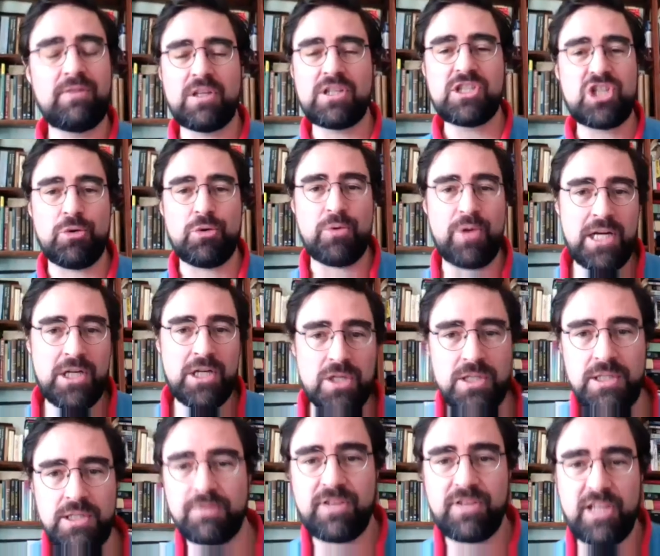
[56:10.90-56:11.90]
after
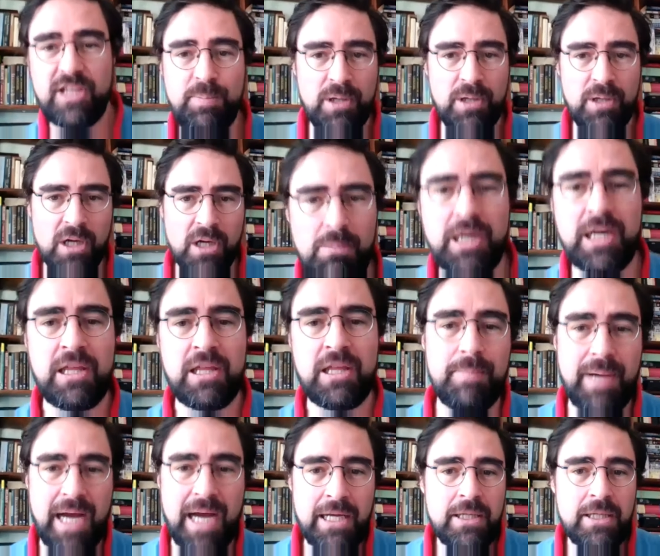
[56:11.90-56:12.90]
generations of keeping our money in
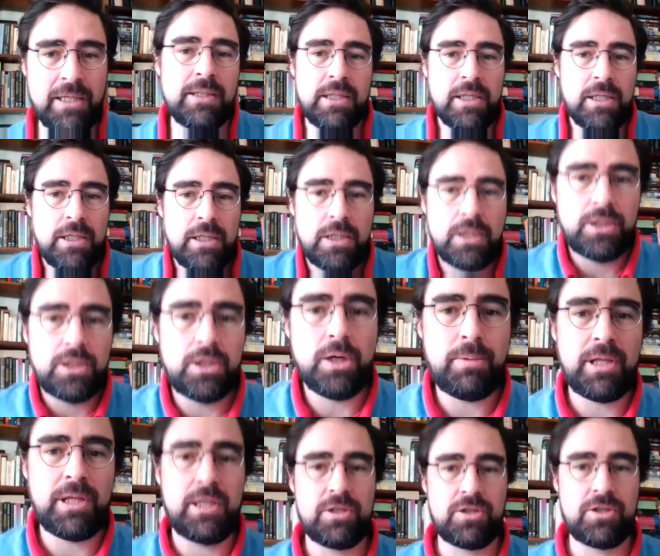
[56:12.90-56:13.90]
the bank
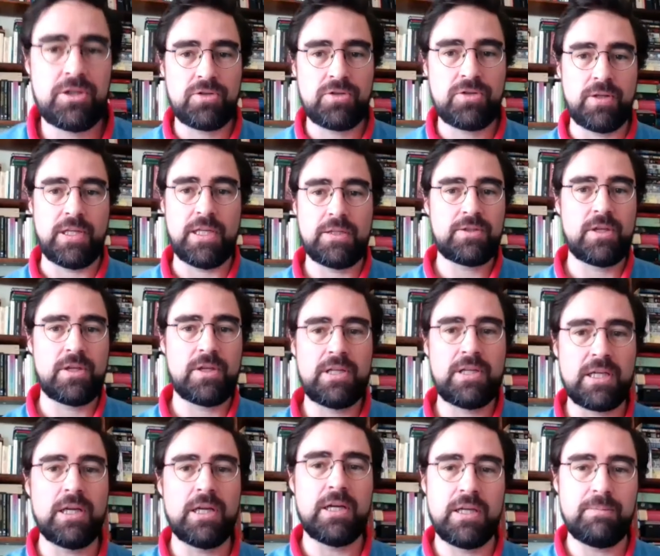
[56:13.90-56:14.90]
nobody's used to it. So
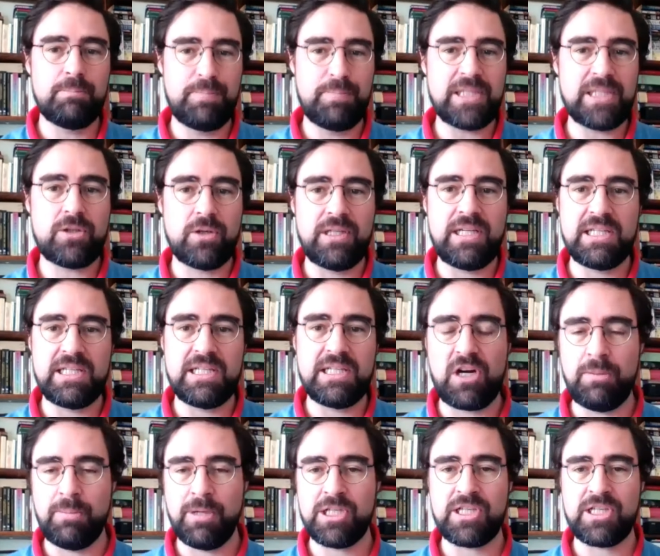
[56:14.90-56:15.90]
it's a uh, Bitcoin is
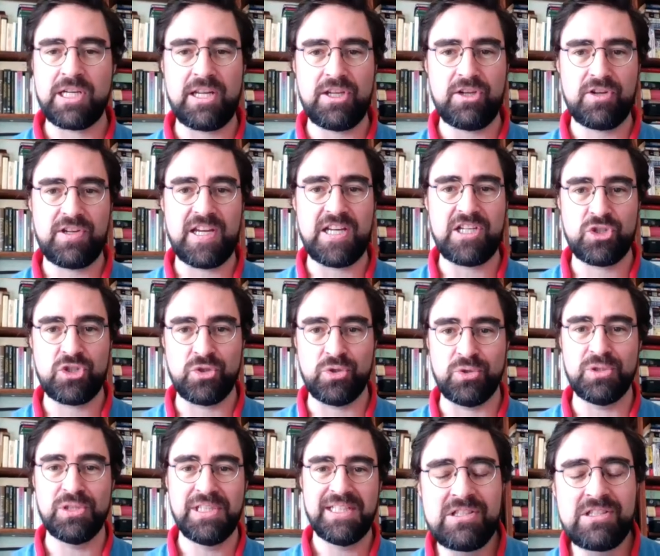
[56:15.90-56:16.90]
very much an
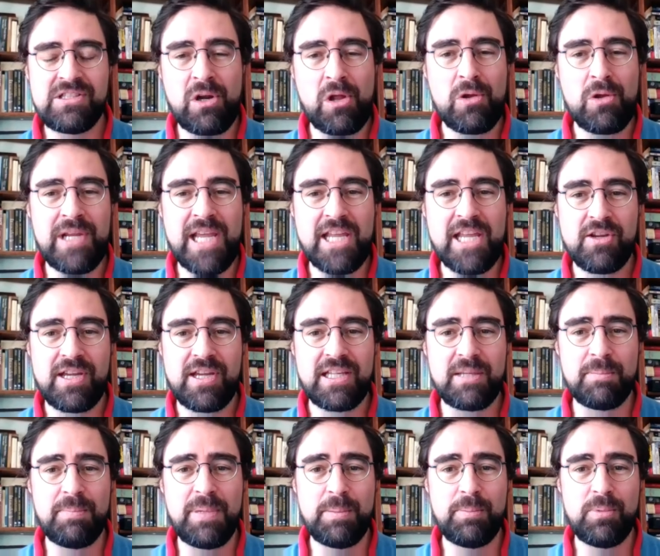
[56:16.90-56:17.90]
educational. It's not only
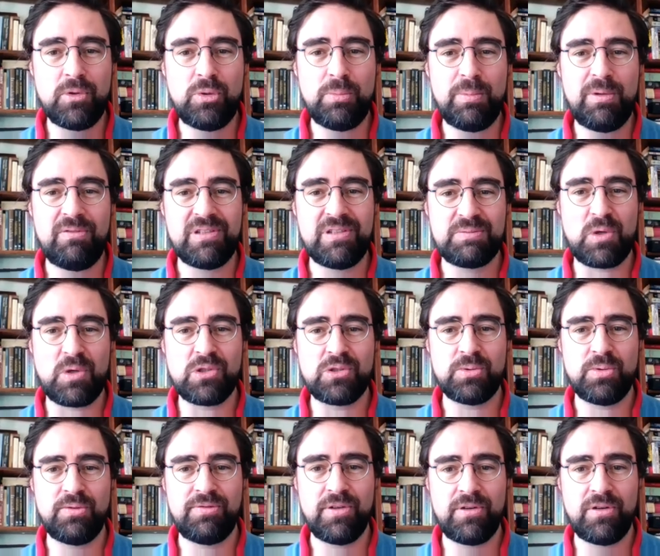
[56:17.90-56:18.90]
educating people to be
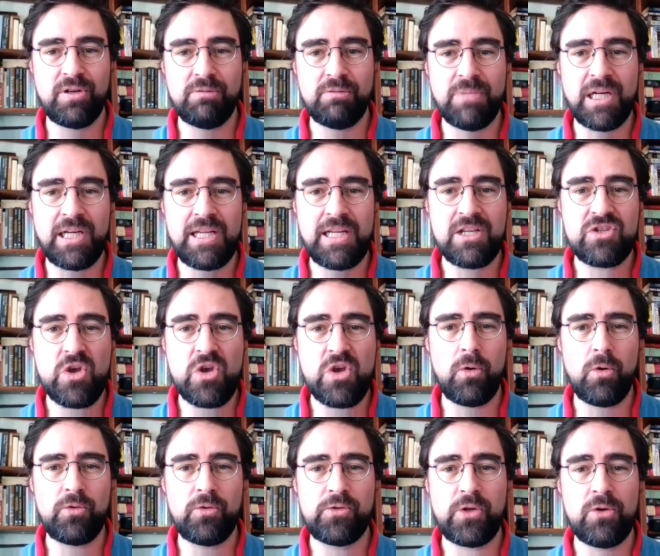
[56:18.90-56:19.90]
responsible for their own money, it's
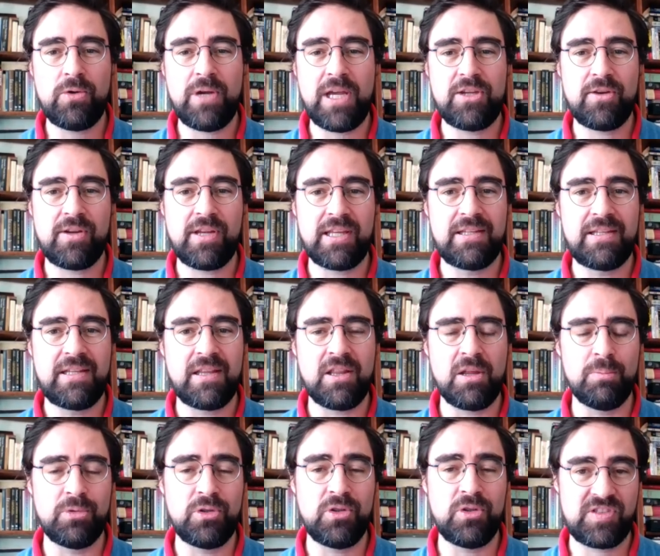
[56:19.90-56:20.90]
also educating
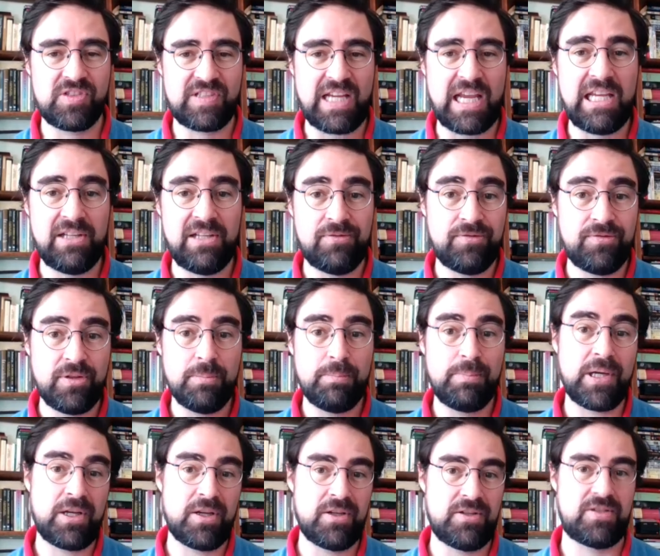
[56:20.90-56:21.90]
them to save
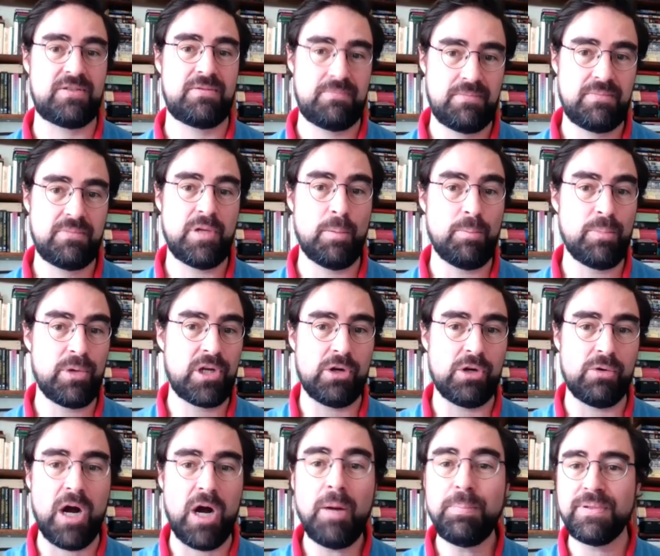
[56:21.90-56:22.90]
because number
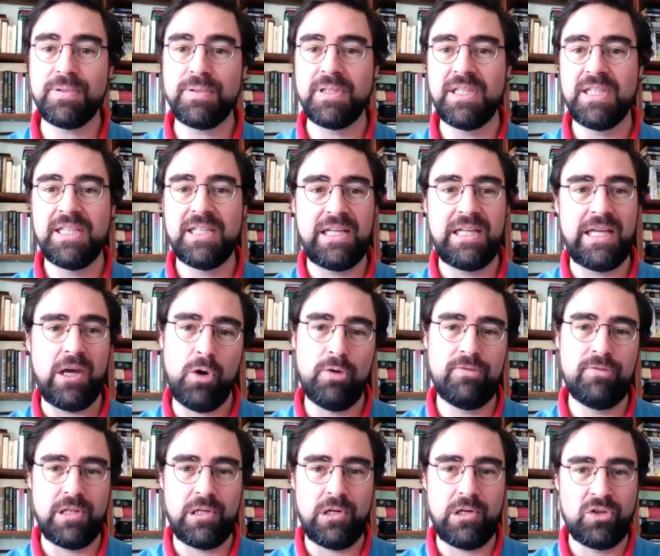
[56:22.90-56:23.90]
go up uh,
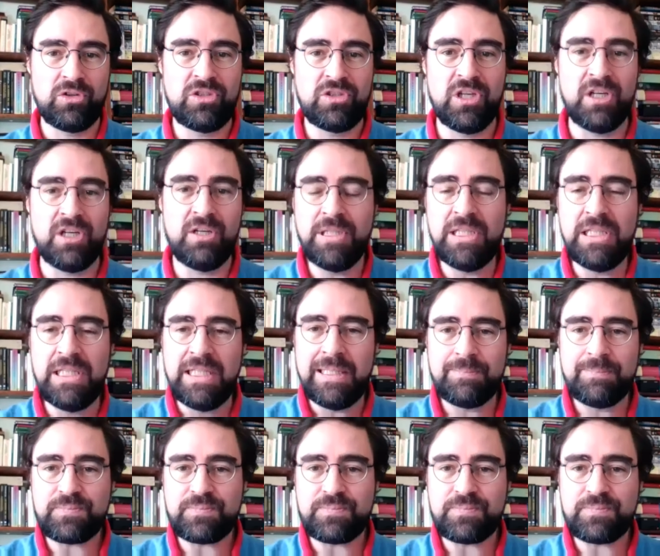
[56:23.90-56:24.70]
over the long term.